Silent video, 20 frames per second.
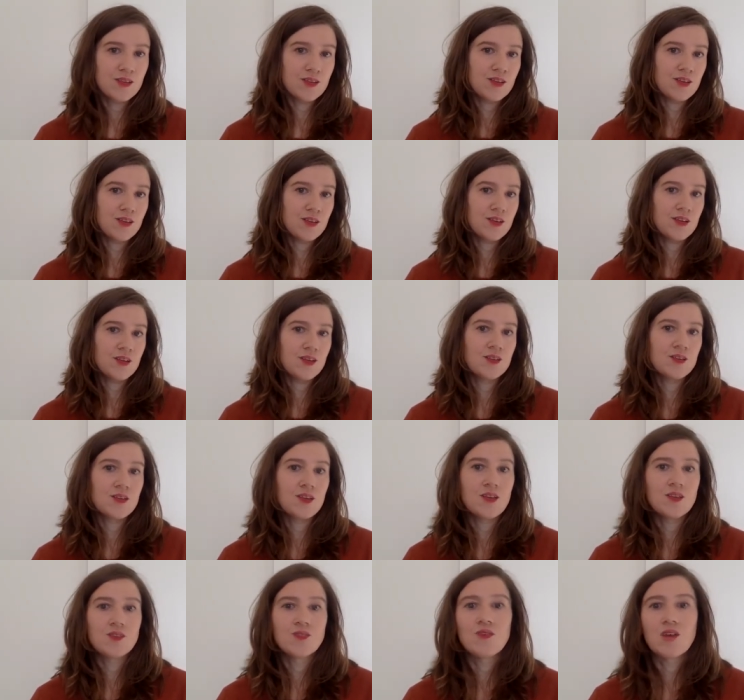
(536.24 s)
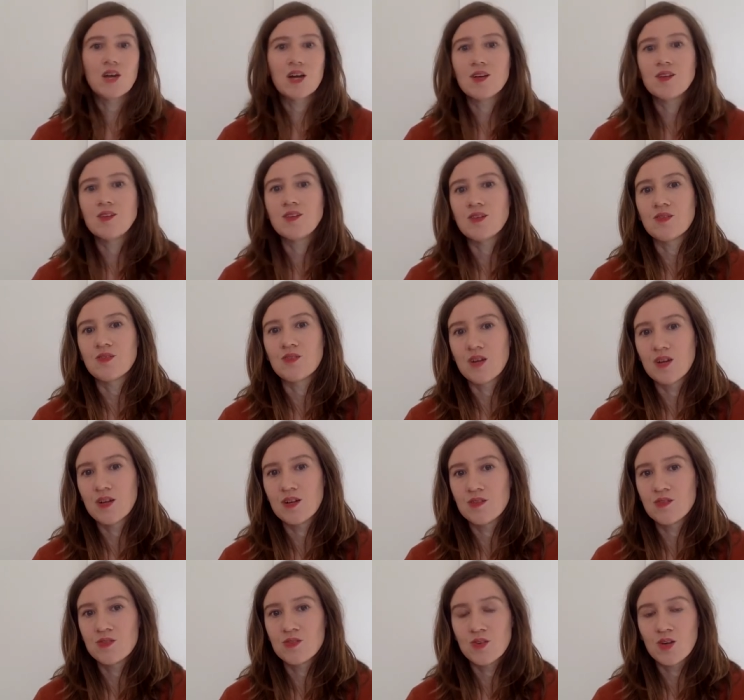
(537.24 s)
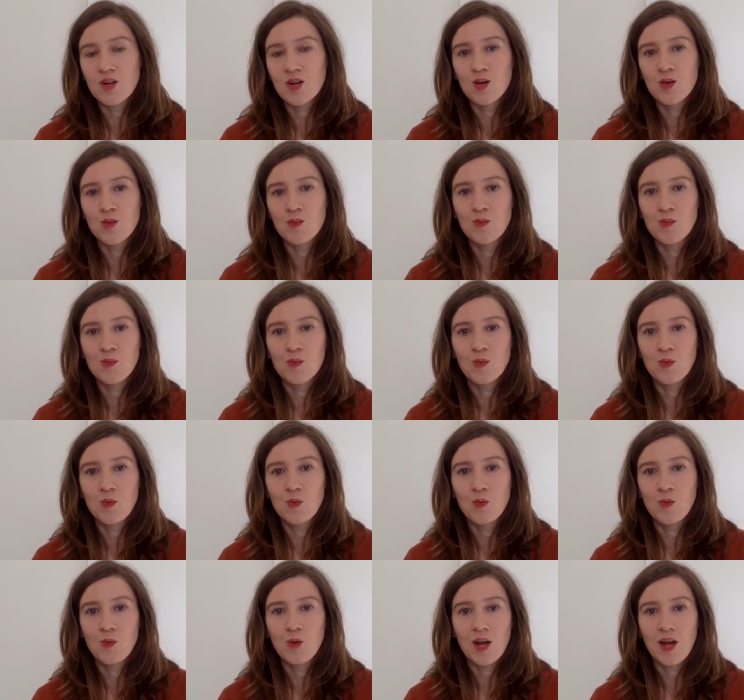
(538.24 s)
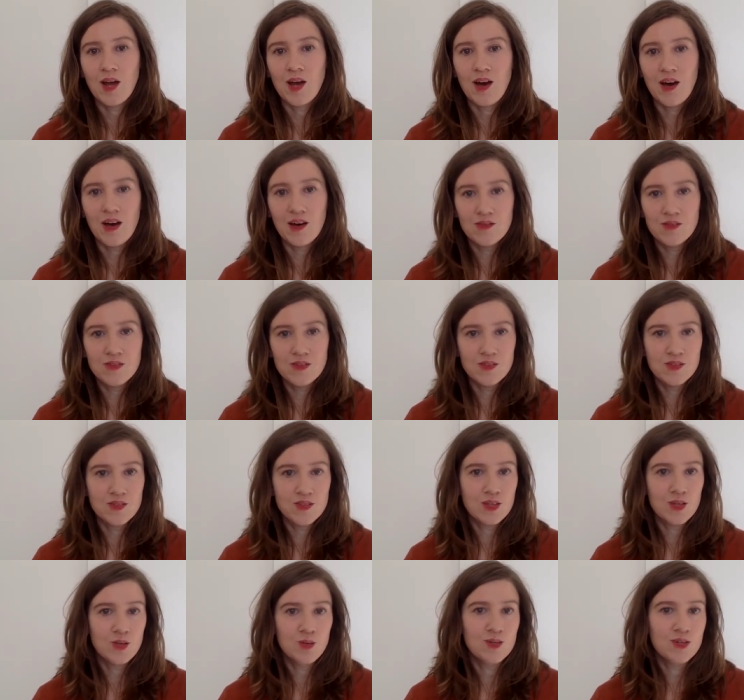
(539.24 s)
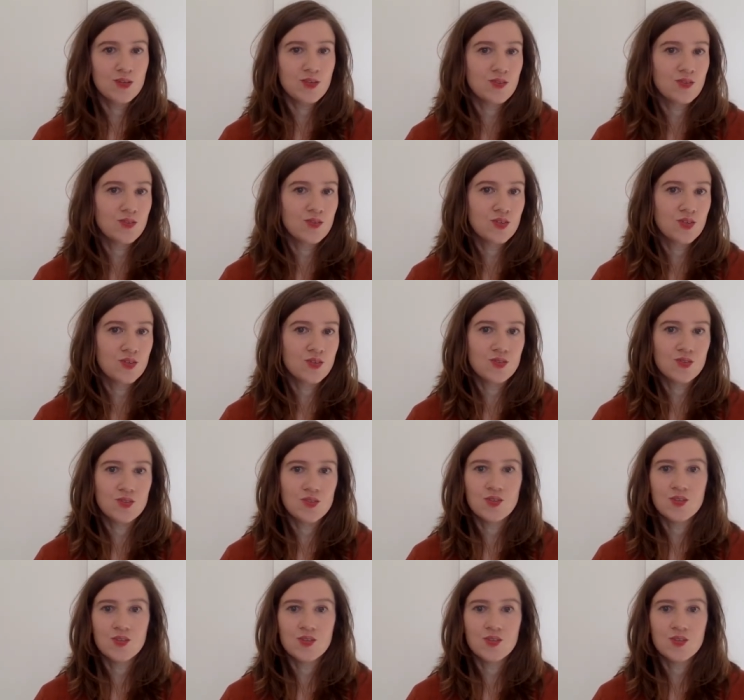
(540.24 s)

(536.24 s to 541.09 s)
is very different from what I often see, which is just